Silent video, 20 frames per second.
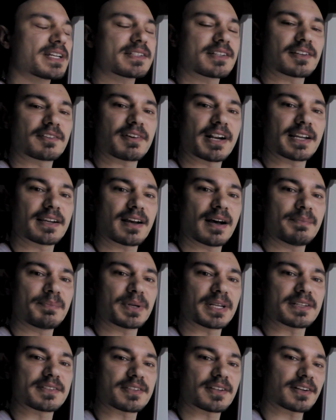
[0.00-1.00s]
in great
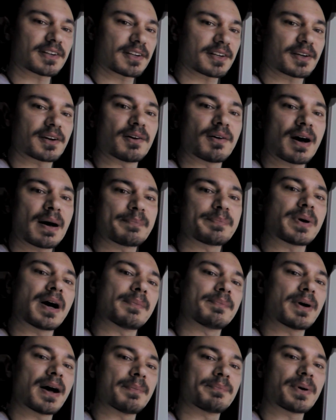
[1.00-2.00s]
companies that are going to go up,
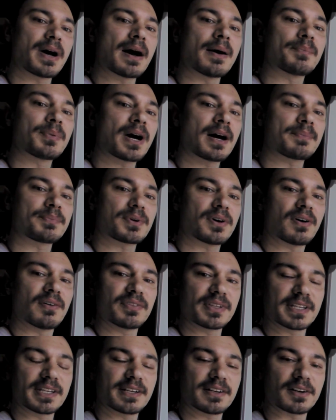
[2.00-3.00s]
up, up, up, up
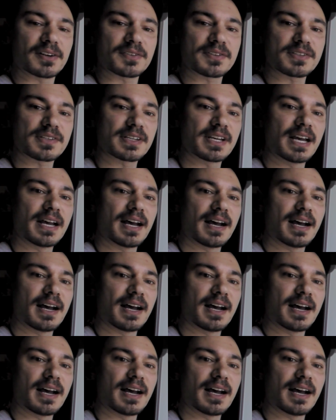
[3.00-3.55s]
over the years.